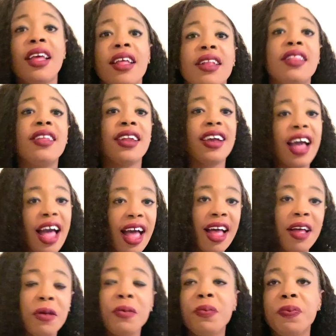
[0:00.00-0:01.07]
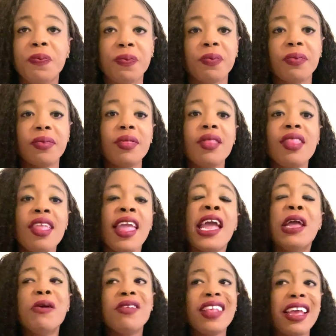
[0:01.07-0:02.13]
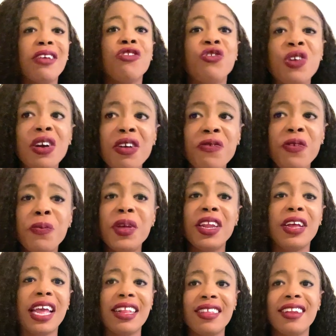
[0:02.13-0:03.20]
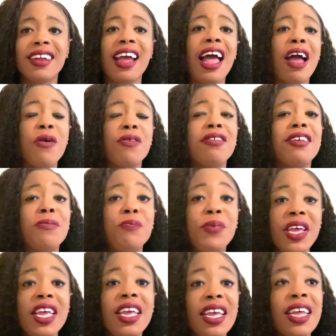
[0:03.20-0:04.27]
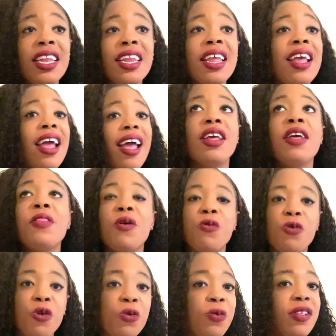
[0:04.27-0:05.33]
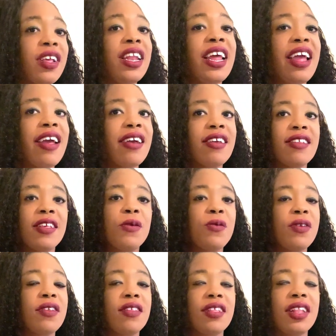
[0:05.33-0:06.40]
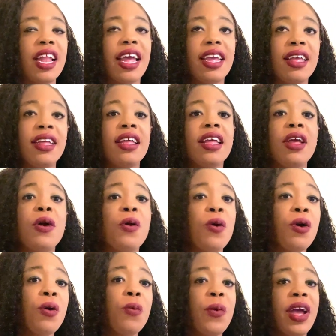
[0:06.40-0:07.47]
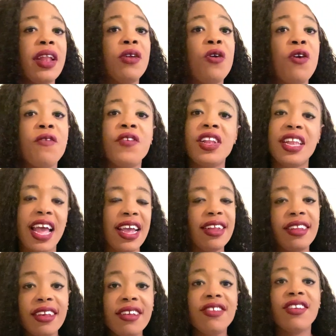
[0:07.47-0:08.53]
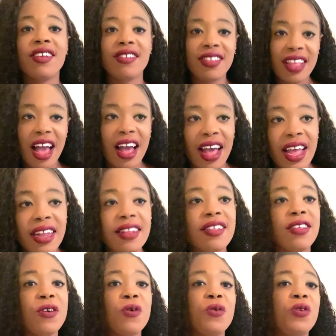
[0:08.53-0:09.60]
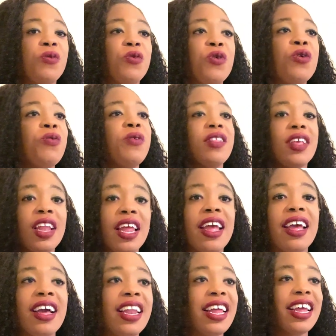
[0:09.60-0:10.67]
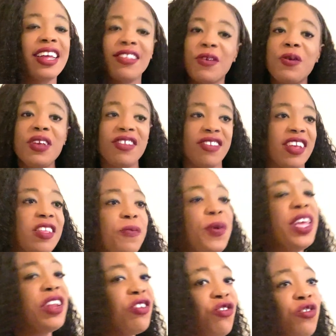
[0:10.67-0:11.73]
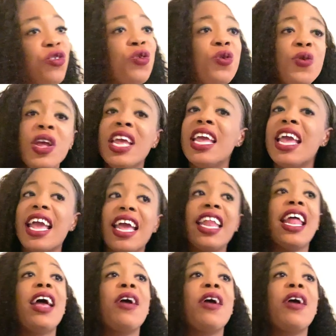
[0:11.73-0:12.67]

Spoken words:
to the car. It was like a struggle for me to get to the car. I was in pain. The road was clear because it was like when COVID-19 just started, so the road was clear. So he's just speeding through, and